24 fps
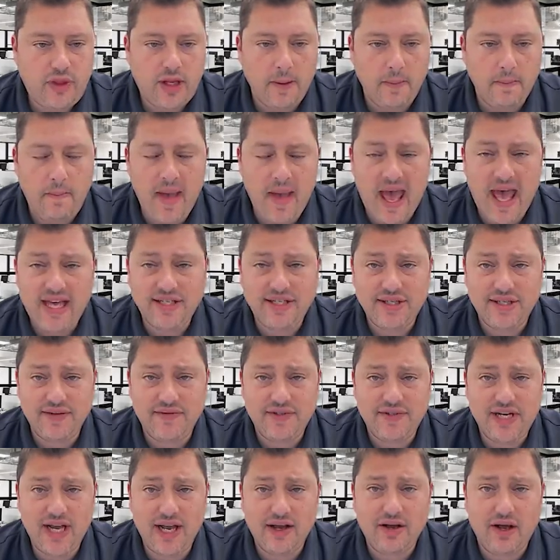Massive
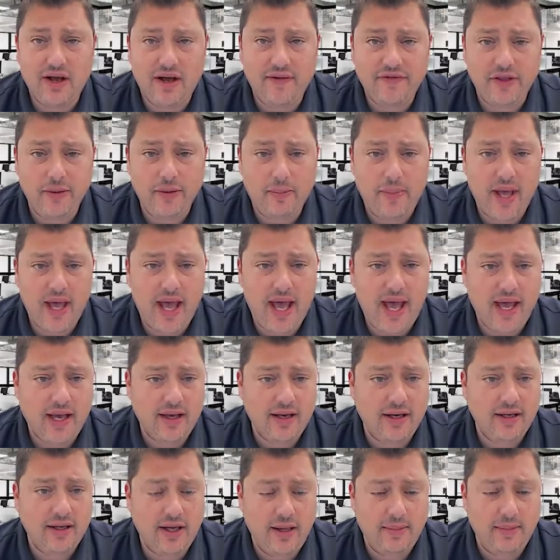deck off the back.
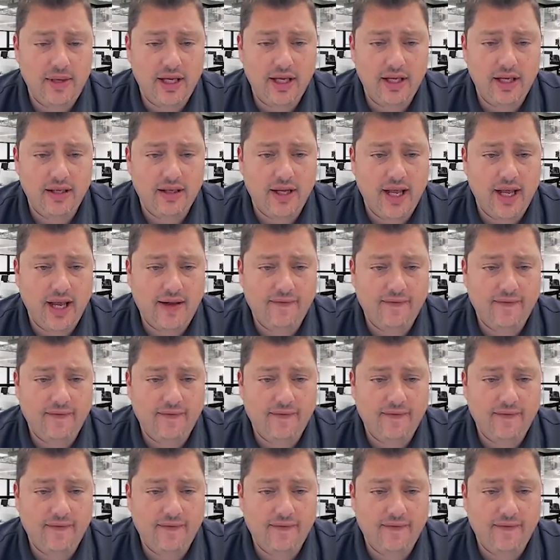I mean, like